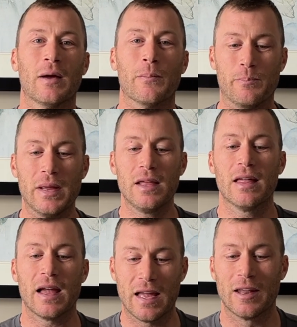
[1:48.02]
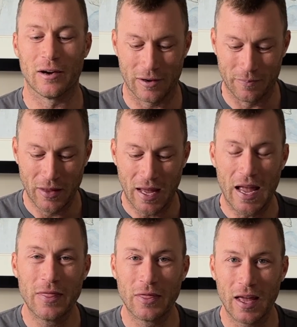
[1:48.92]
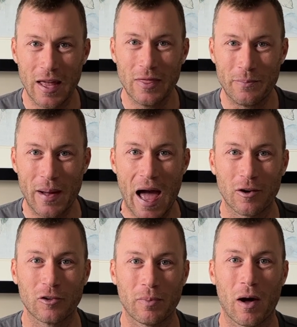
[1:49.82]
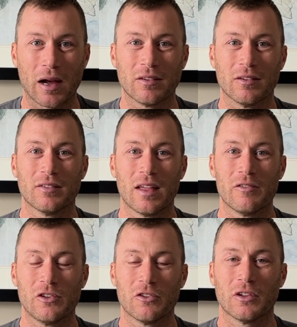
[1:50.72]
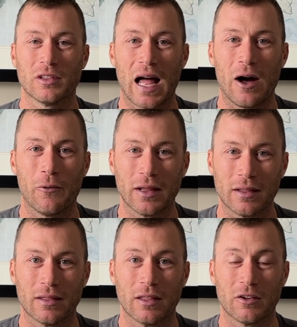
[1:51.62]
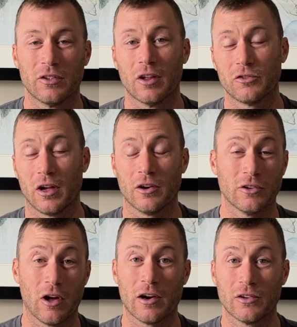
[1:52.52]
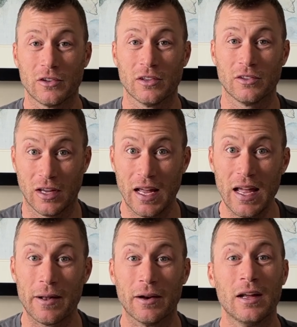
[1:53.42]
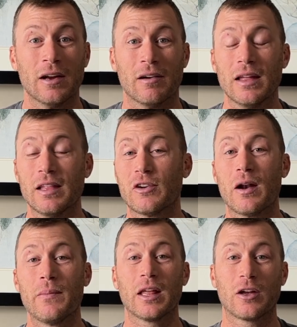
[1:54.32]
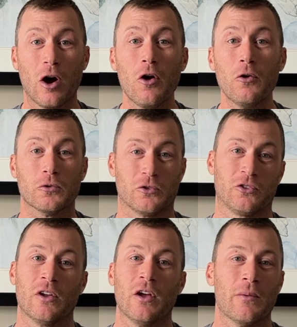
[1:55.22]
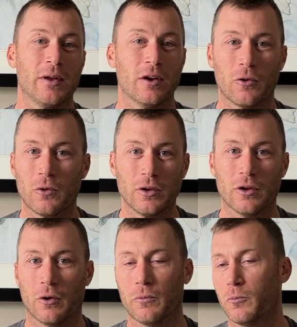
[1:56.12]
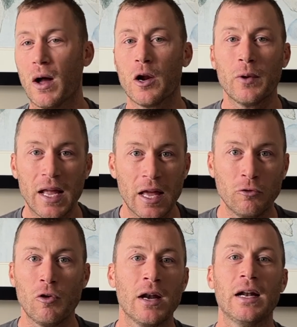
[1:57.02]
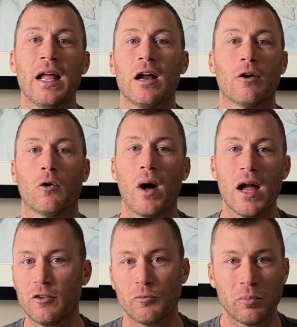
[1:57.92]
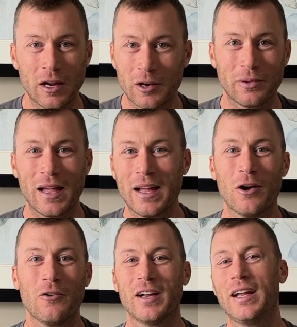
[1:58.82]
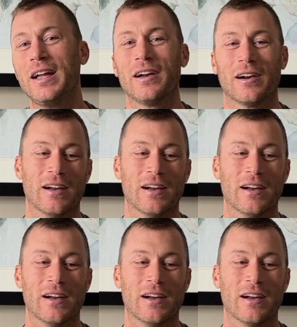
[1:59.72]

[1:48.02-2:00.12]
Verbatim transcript: be the hitter in the, in the batter's box instead of just allowing the, their son or daughter to, to hit, right? They try to be the coach. You know, you know, why are we hitting running here? Or why is this player playing over here?